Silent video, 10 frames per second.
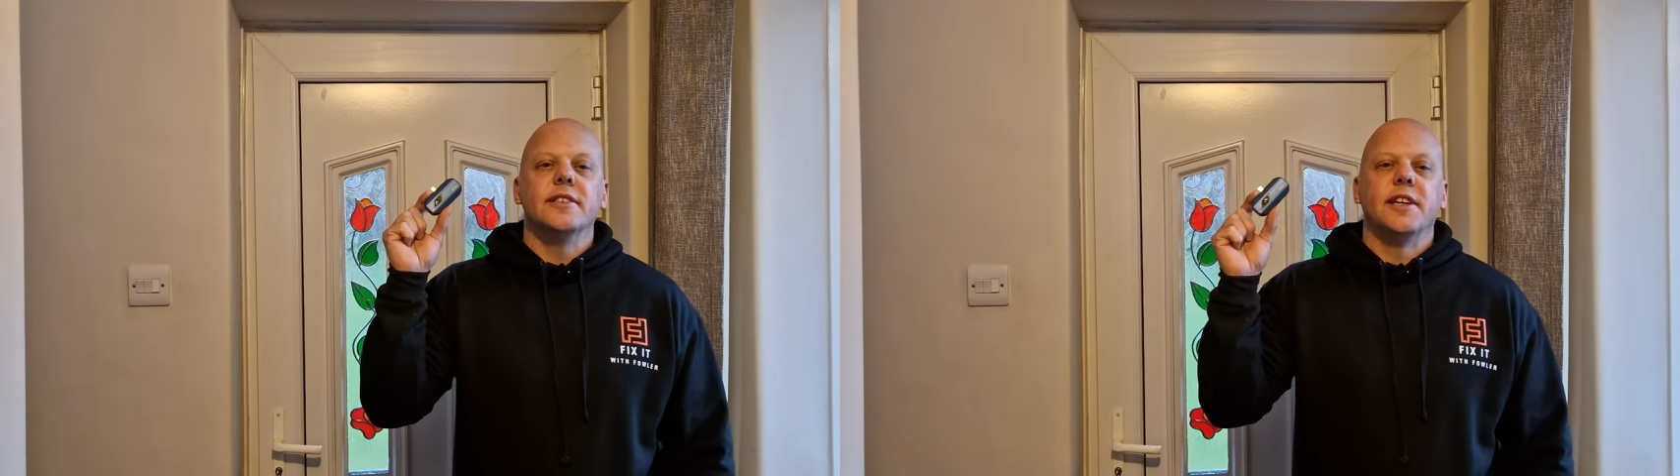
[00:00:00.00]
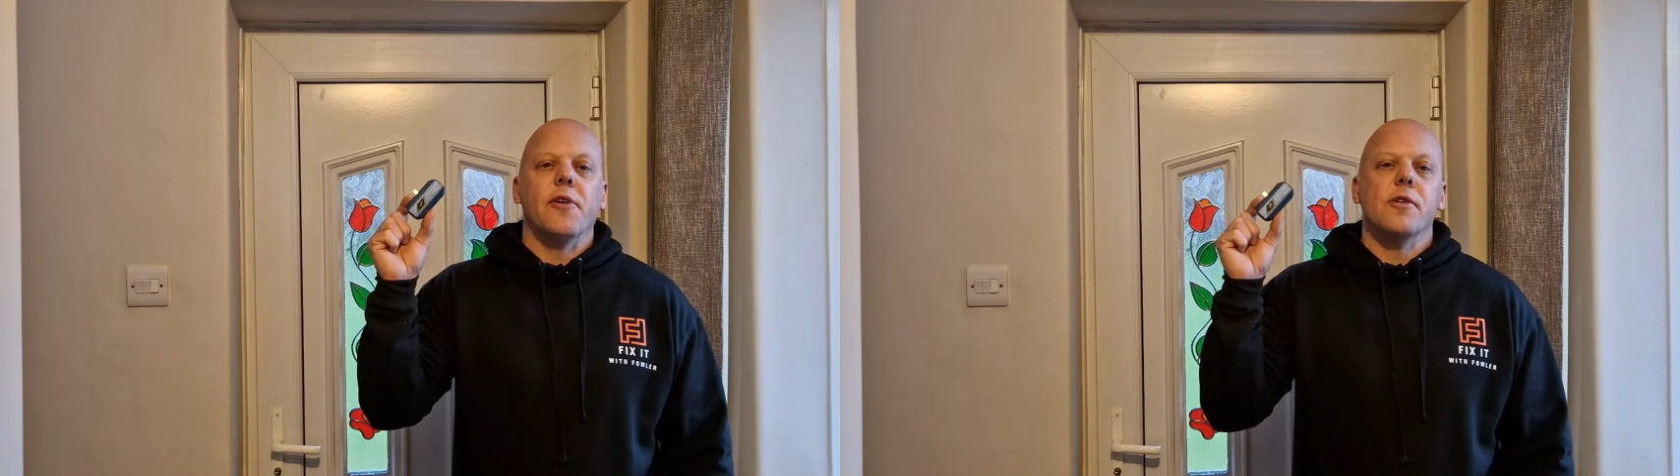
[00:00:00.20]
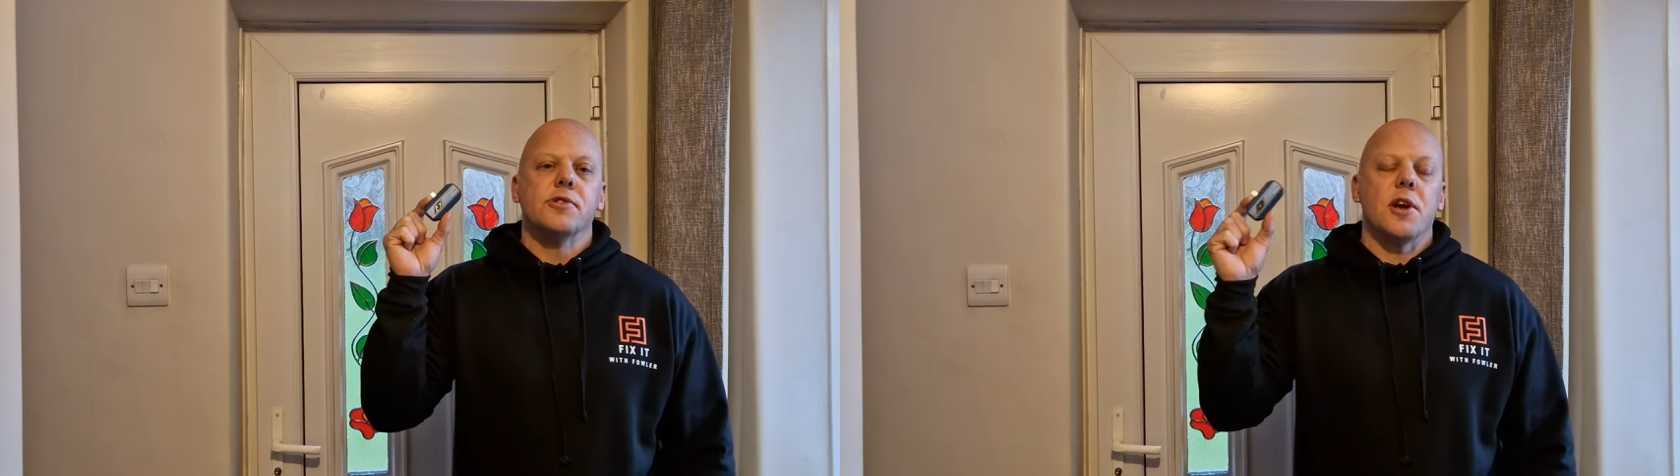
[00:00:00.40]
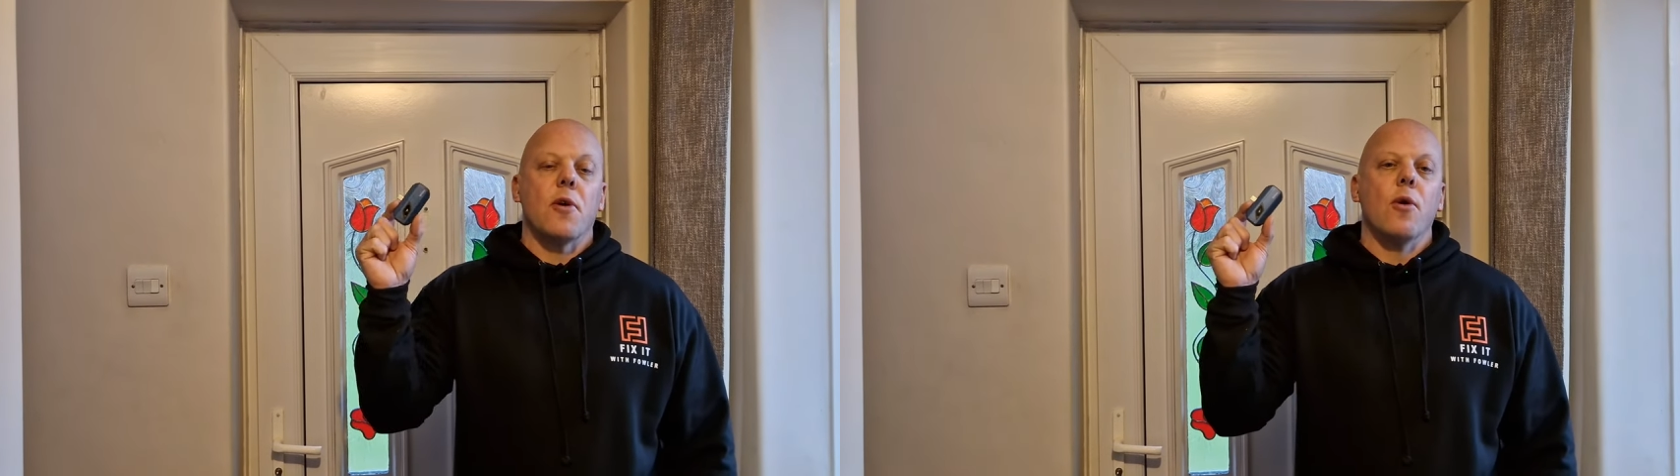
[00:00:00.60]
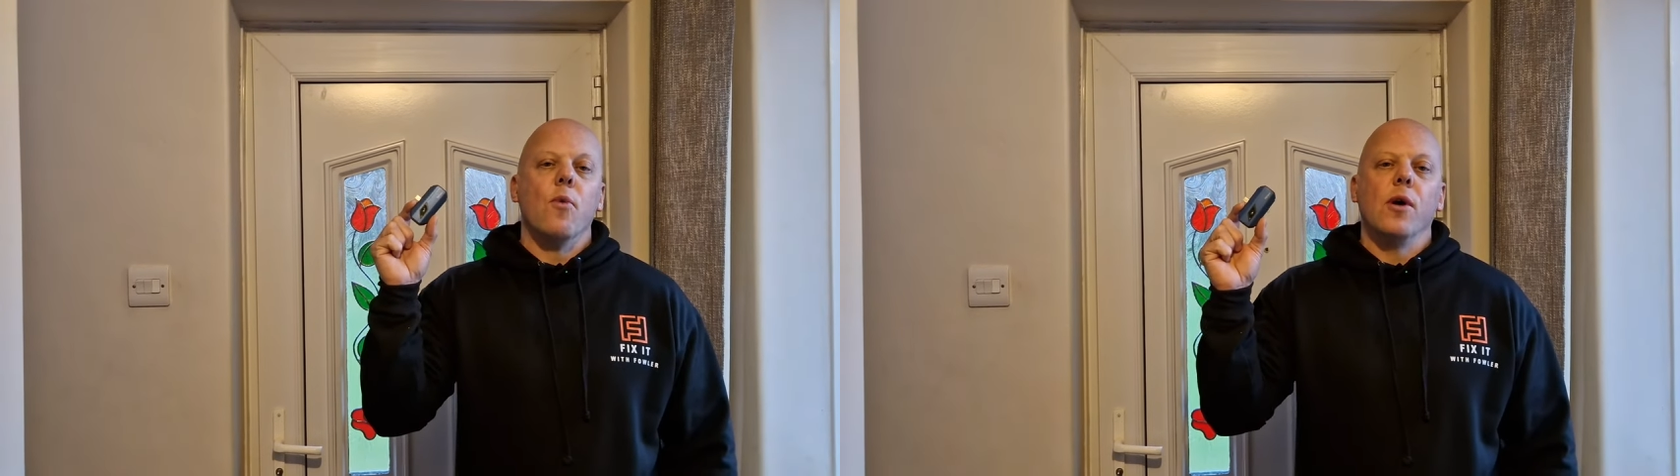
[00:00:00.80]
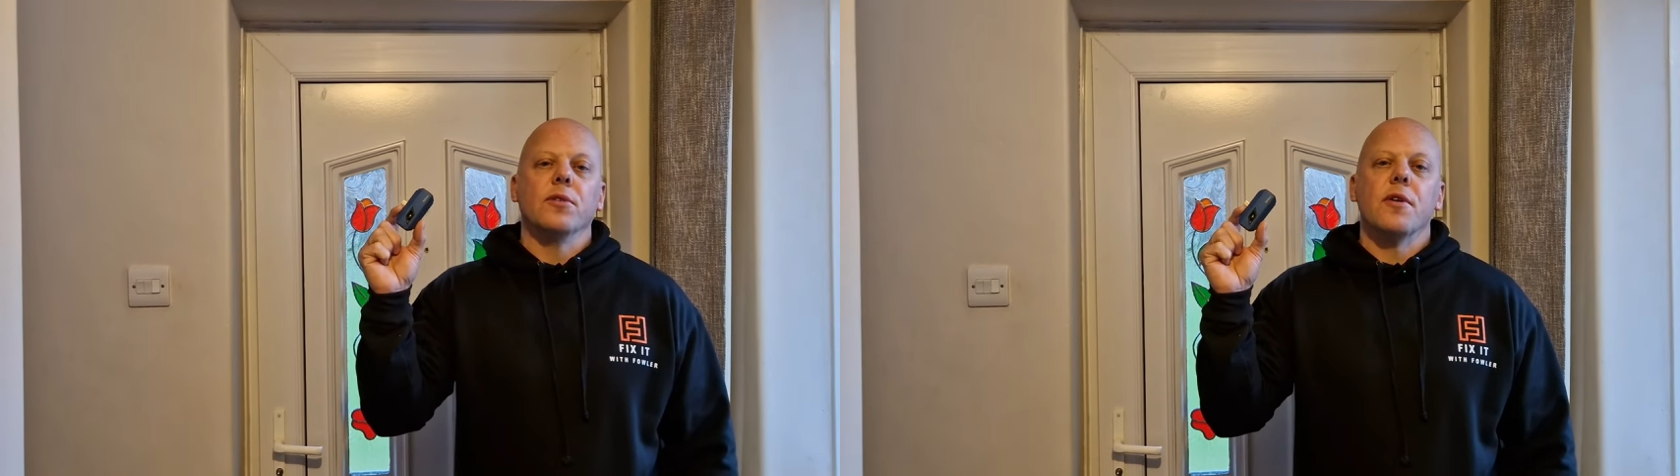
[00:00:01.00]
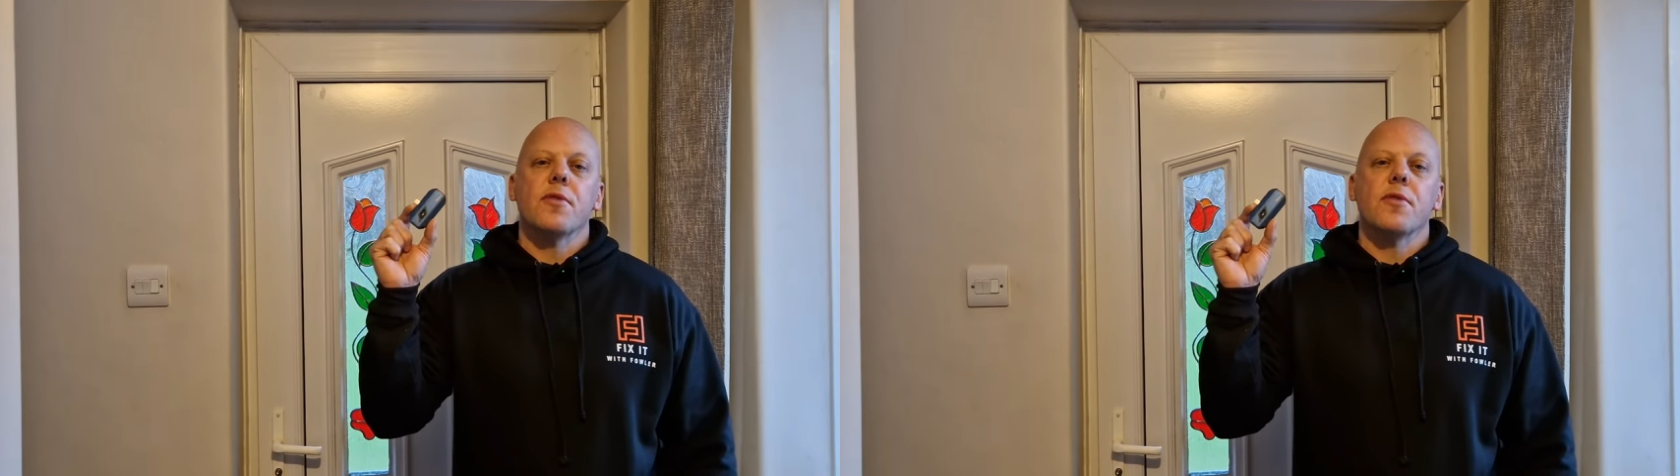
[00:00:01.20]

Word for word: zero zero one